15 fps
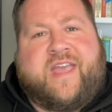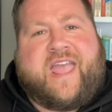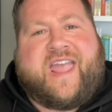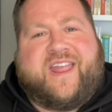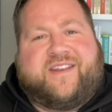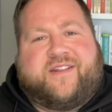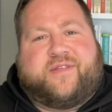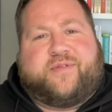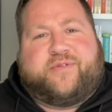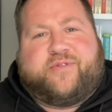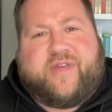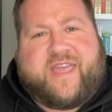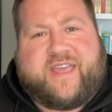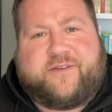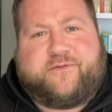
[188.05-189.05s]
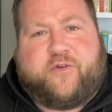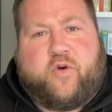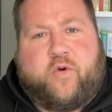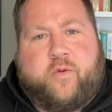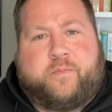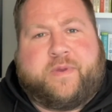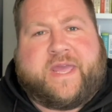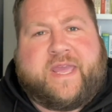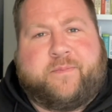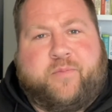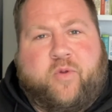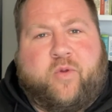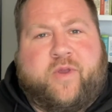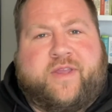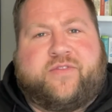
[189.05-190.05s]
and thankful
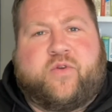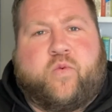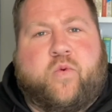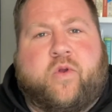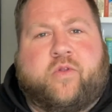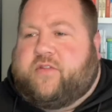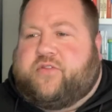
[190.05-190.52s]
people in the world.